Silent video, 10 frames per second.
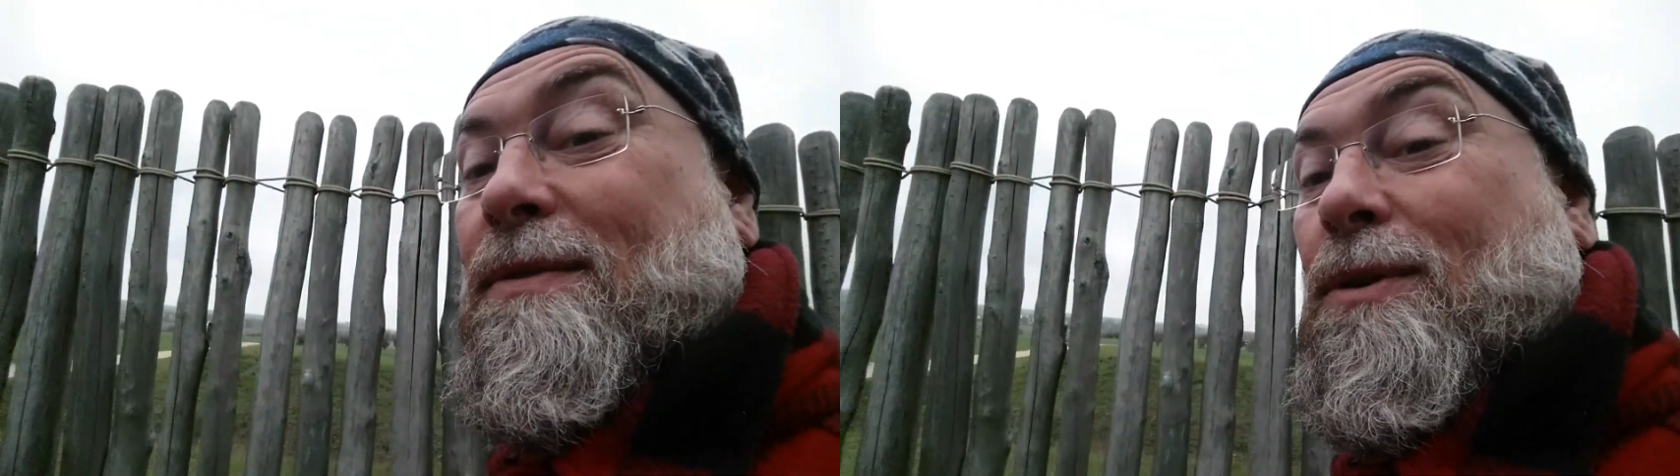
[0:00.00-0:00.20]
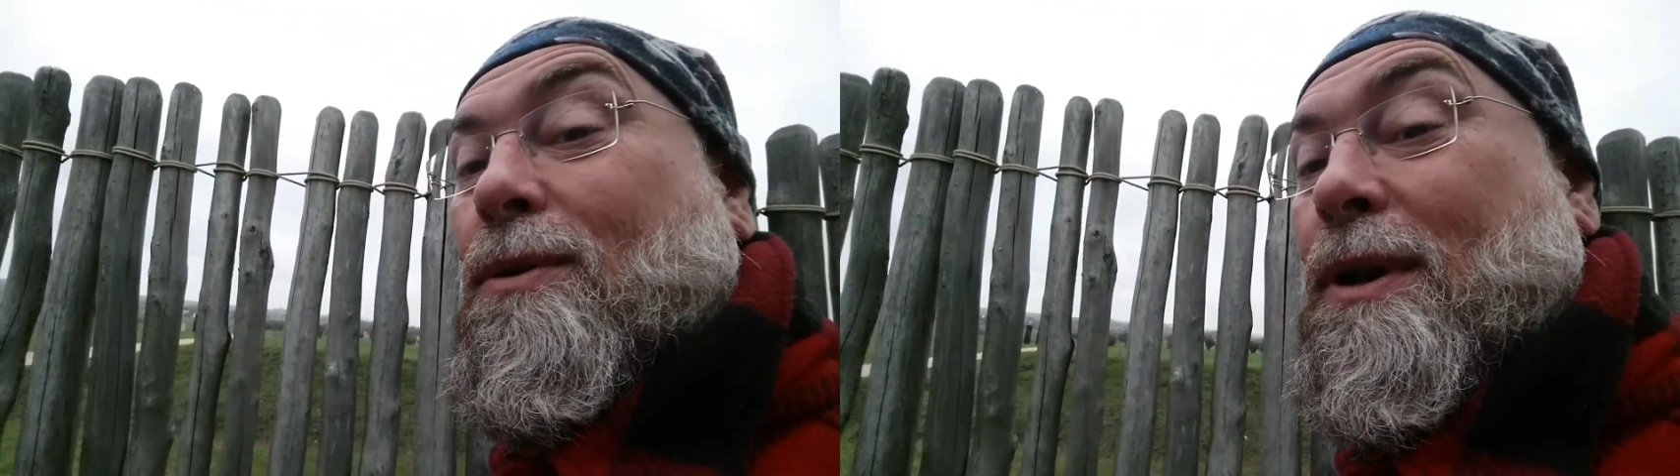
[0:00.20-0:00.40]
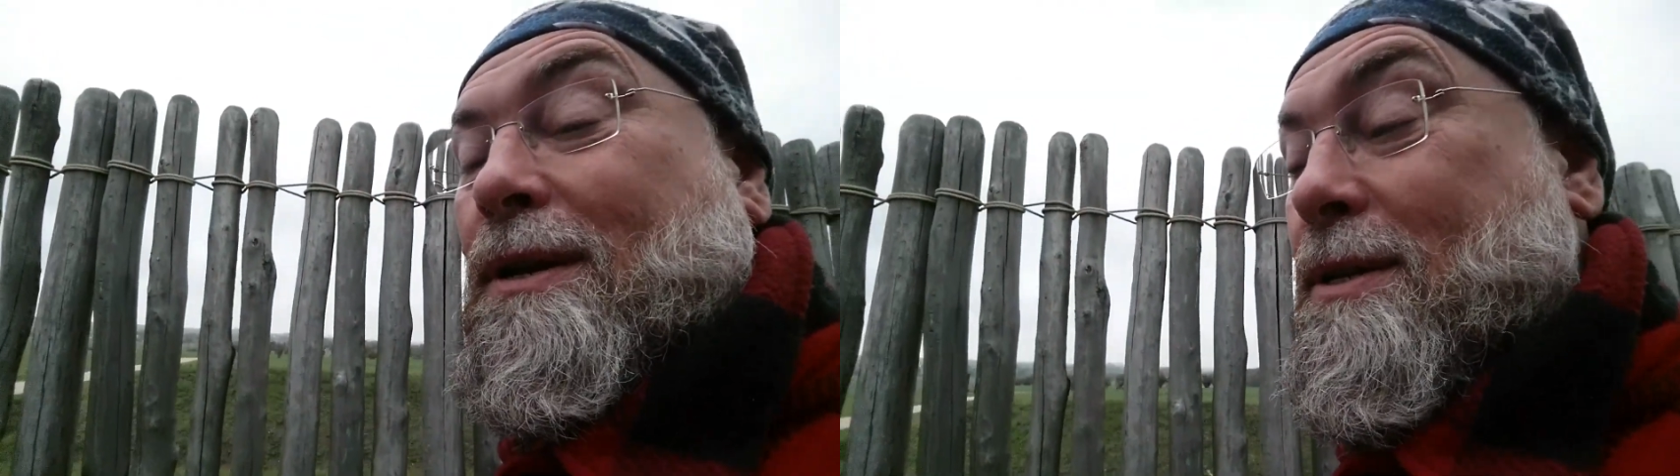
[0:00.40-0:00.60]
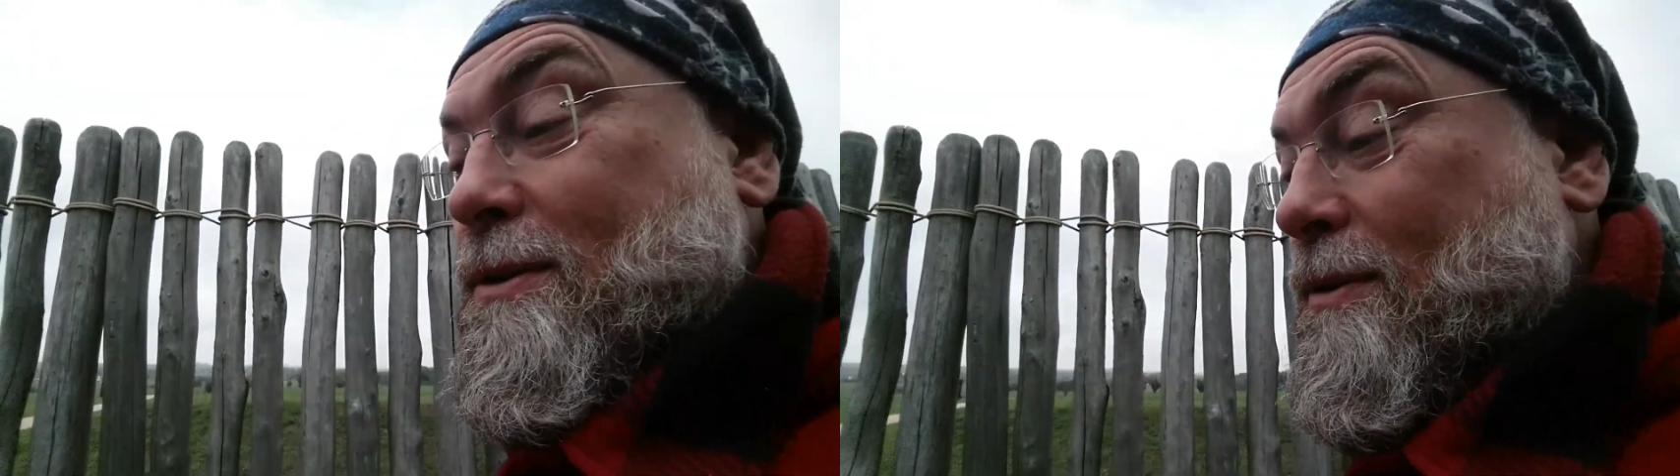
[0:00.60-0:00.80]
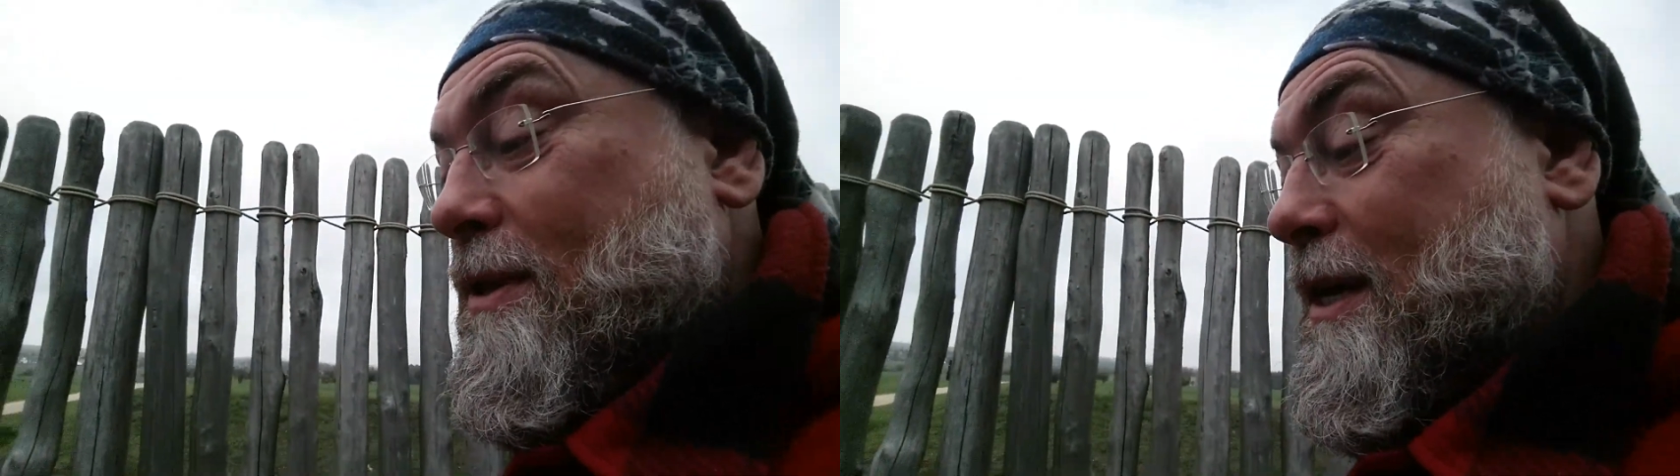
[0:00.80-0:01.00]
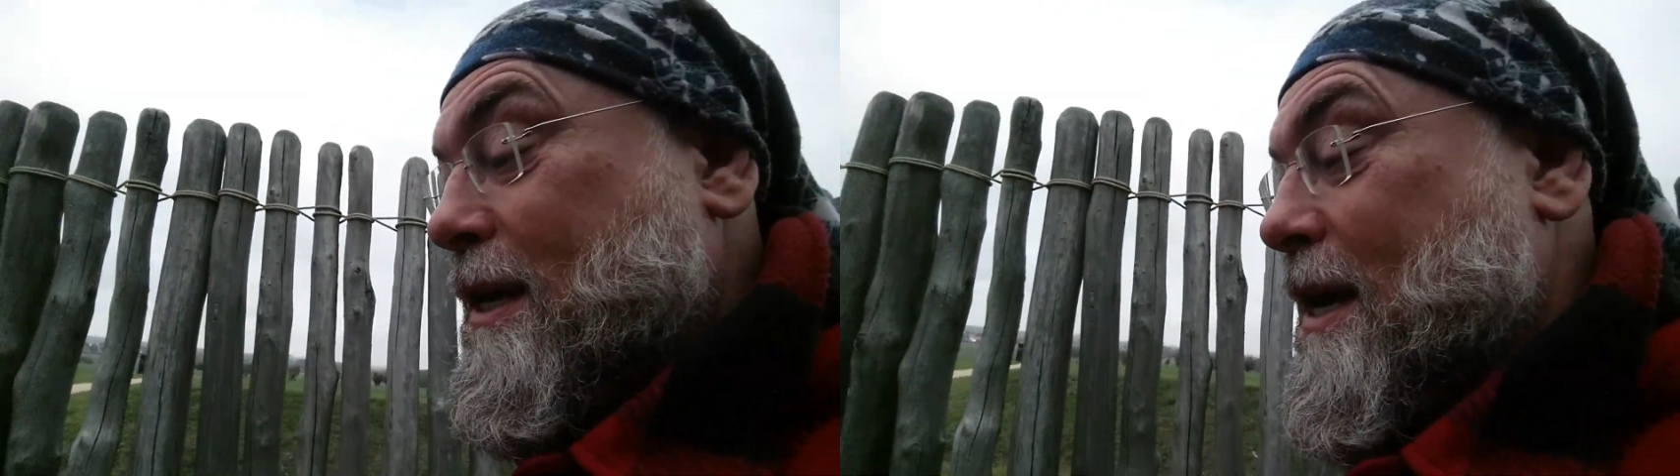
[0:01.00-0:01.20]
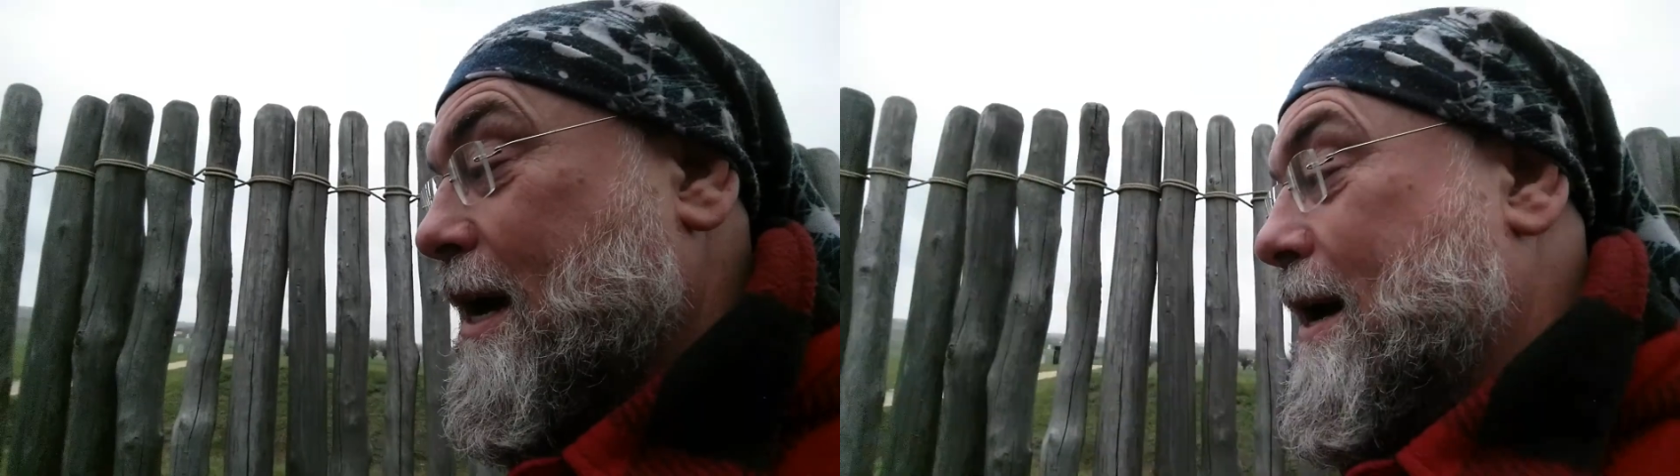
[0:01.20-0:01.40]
according to the